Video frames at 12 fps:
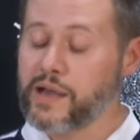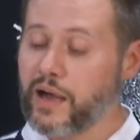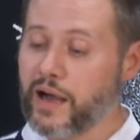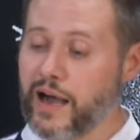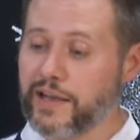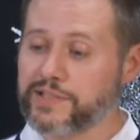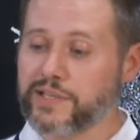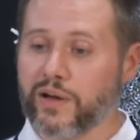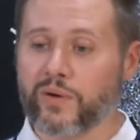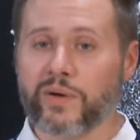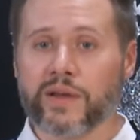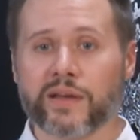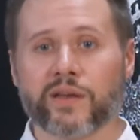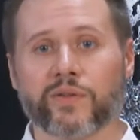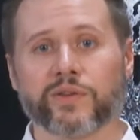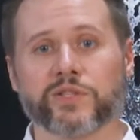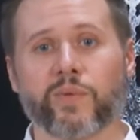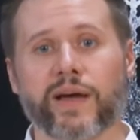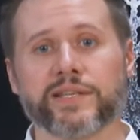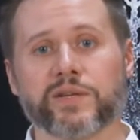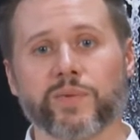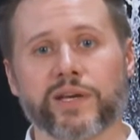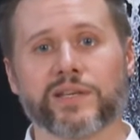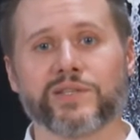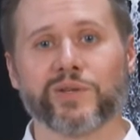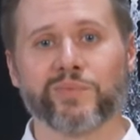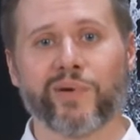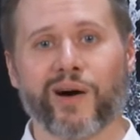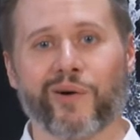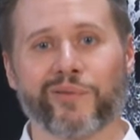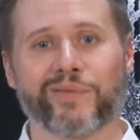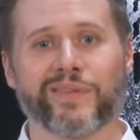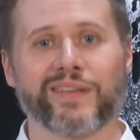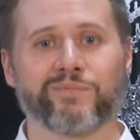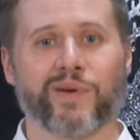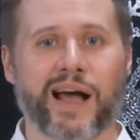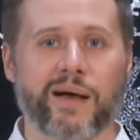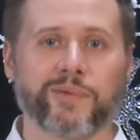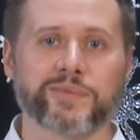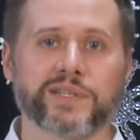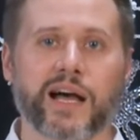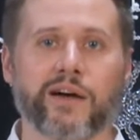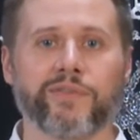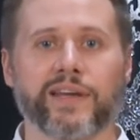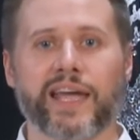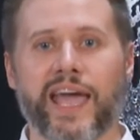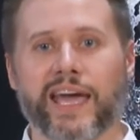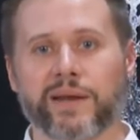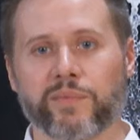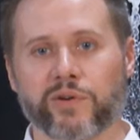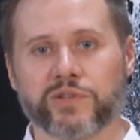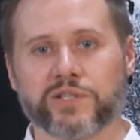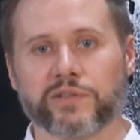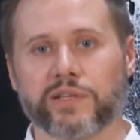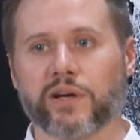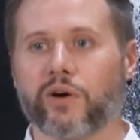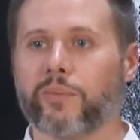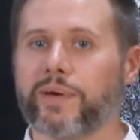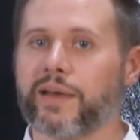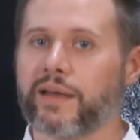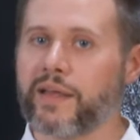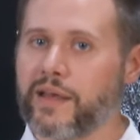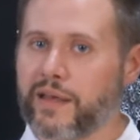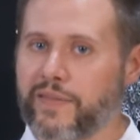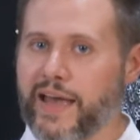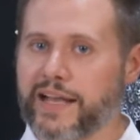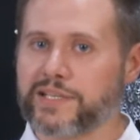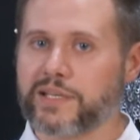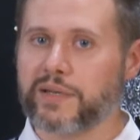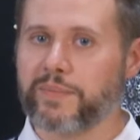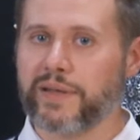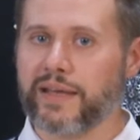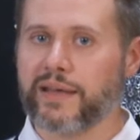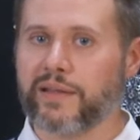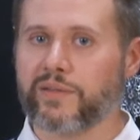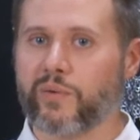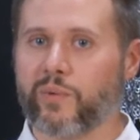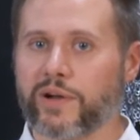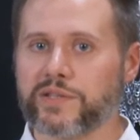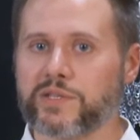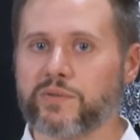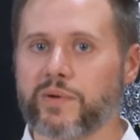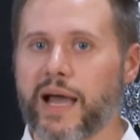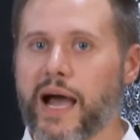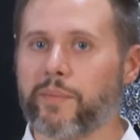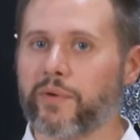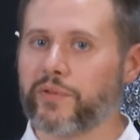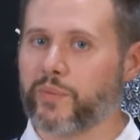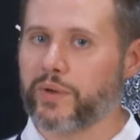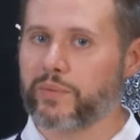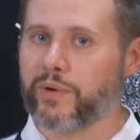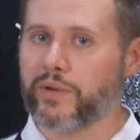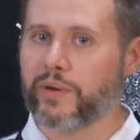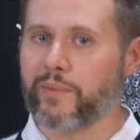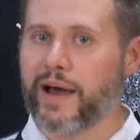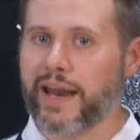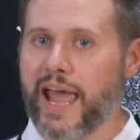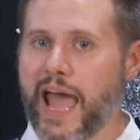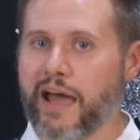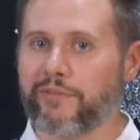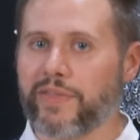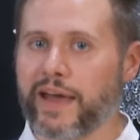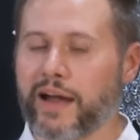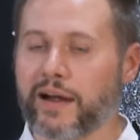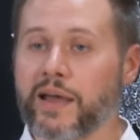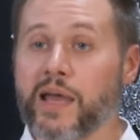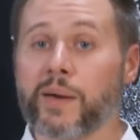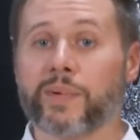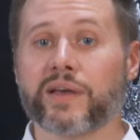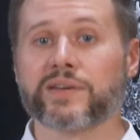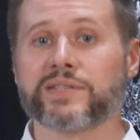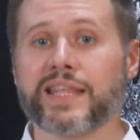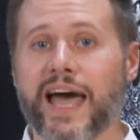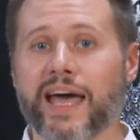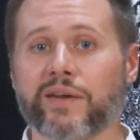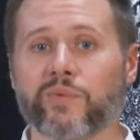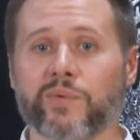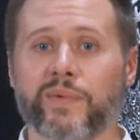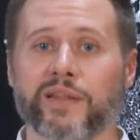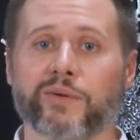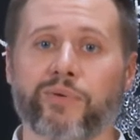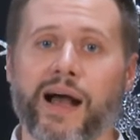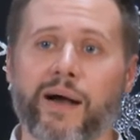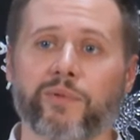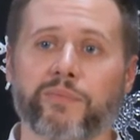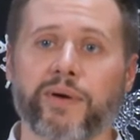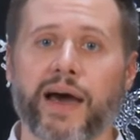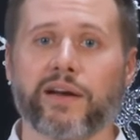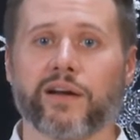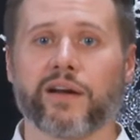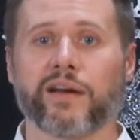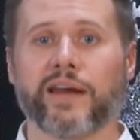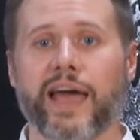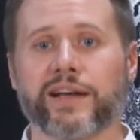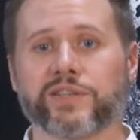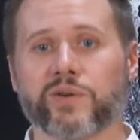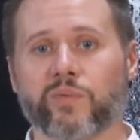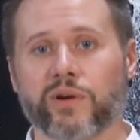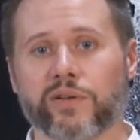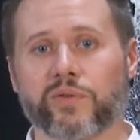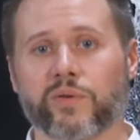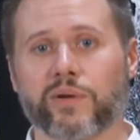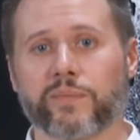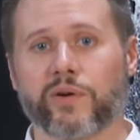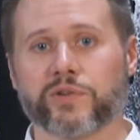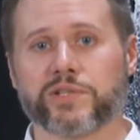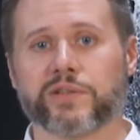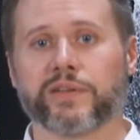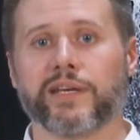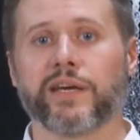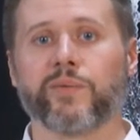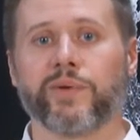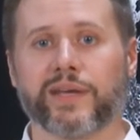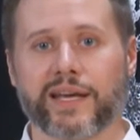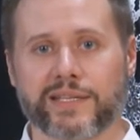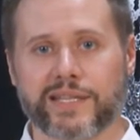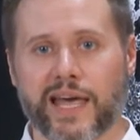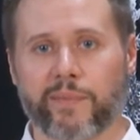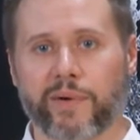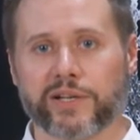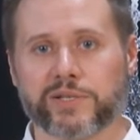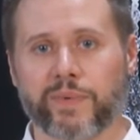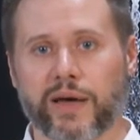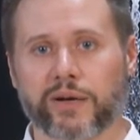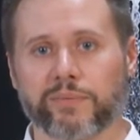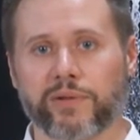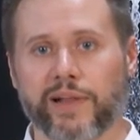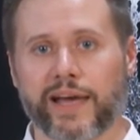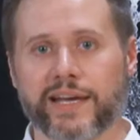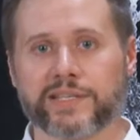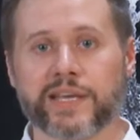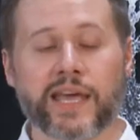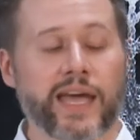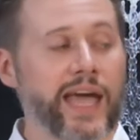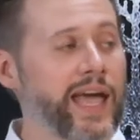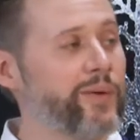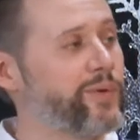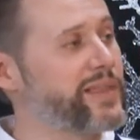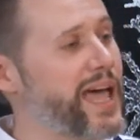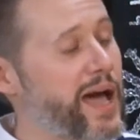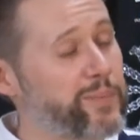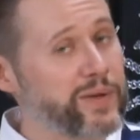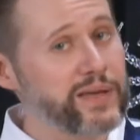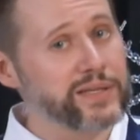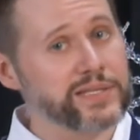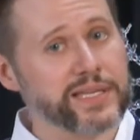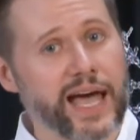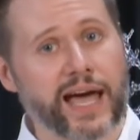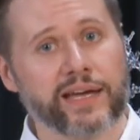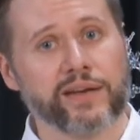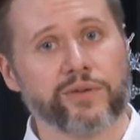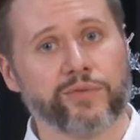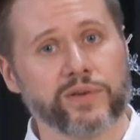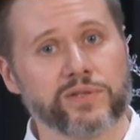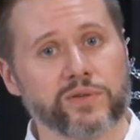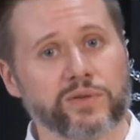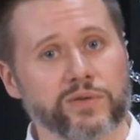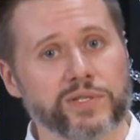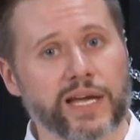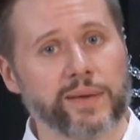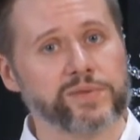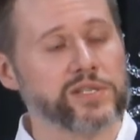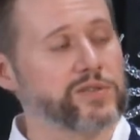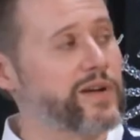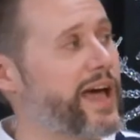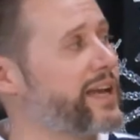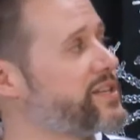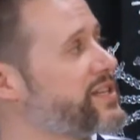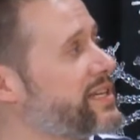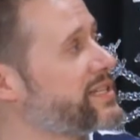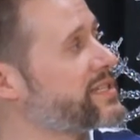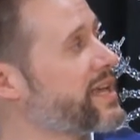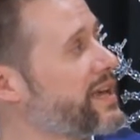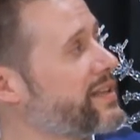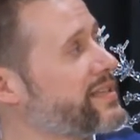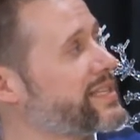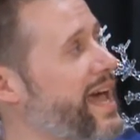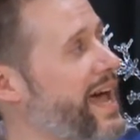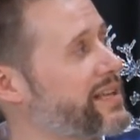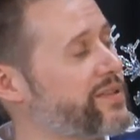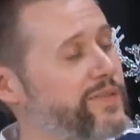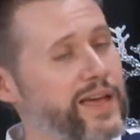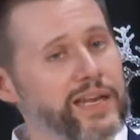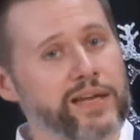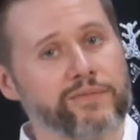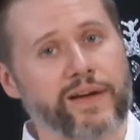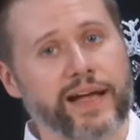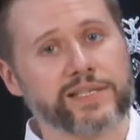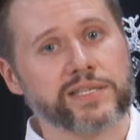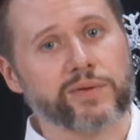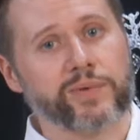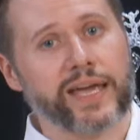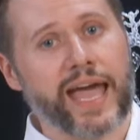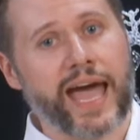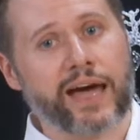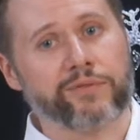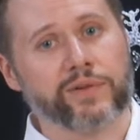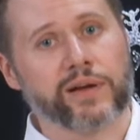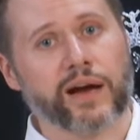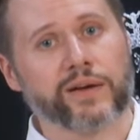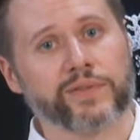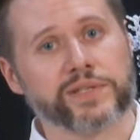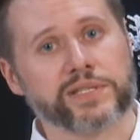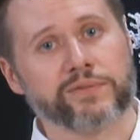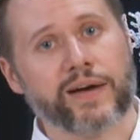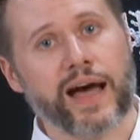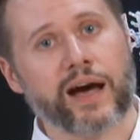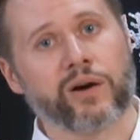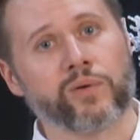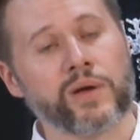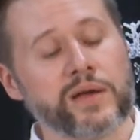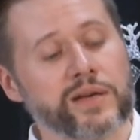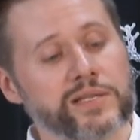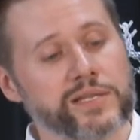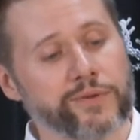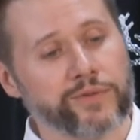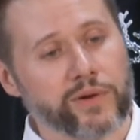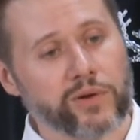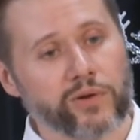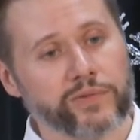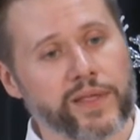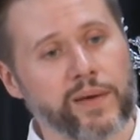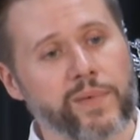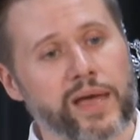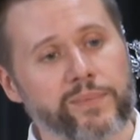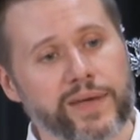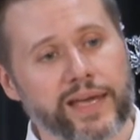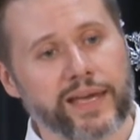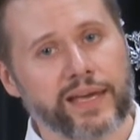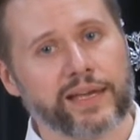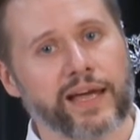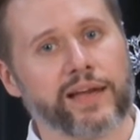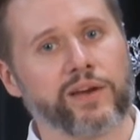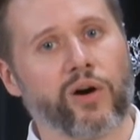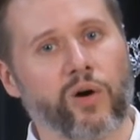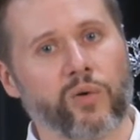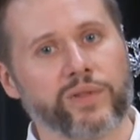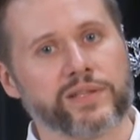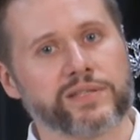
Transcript: Also, there's ways that we can do both. problem solving and emotionally coping. And that's going to be the 1-2 combo that we really want to have there, because then we made the problem better and actually work through it emotionally, and we can get to that much better place. And with that being said, if we do those types of strategies, these activating events that we have, regardless of how difficult they may be, and I know that